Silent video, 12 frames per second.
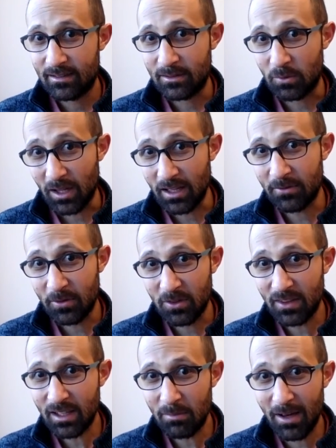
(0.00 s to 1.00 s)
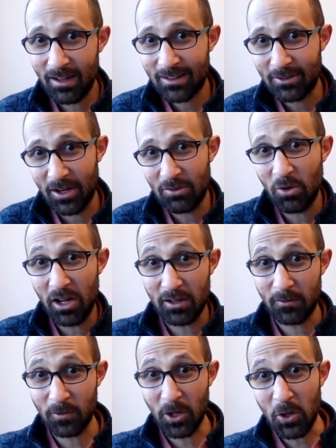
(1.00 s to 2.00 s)
well, if you think about it, groundwater
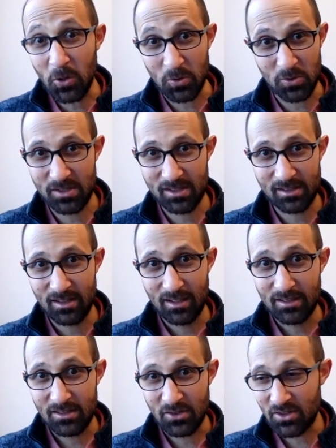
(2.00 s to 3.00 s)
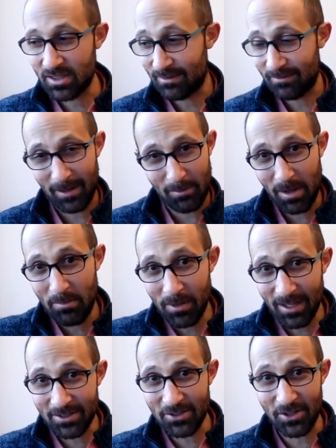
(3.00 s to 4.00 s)
flows. So it might be
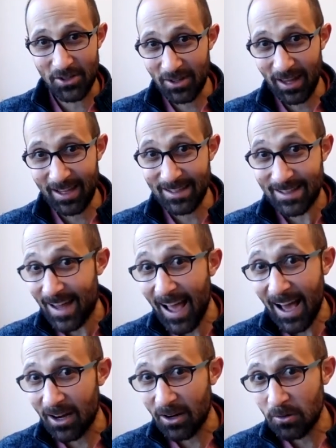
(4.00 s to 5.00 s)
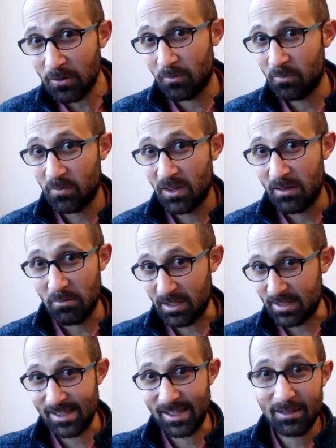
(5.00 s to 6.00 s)
under your land now, but
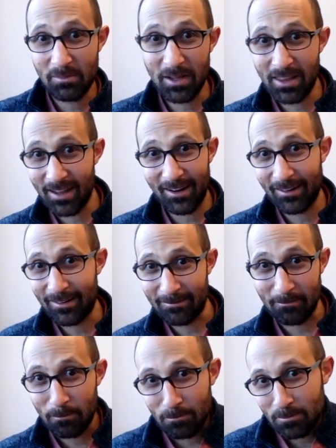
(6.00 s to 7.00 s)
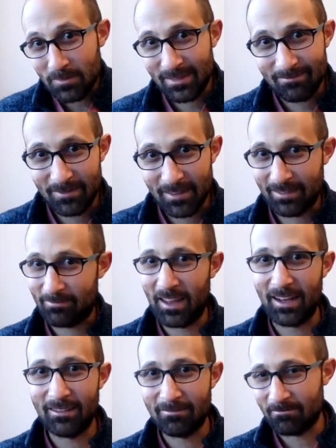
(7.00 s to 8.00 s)
it's not going to be there
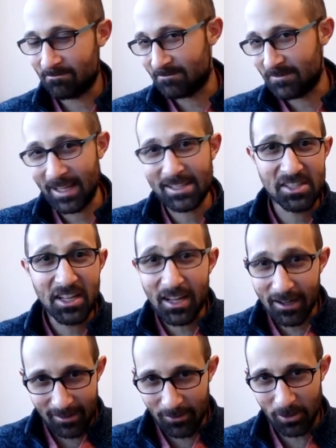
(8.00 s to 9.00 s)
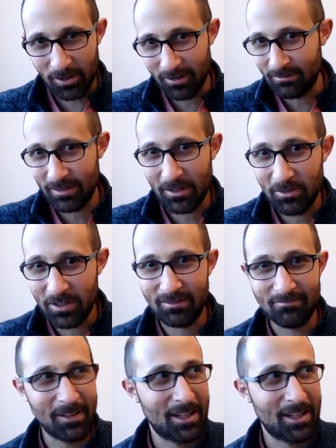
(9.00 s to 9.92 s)
in next year or even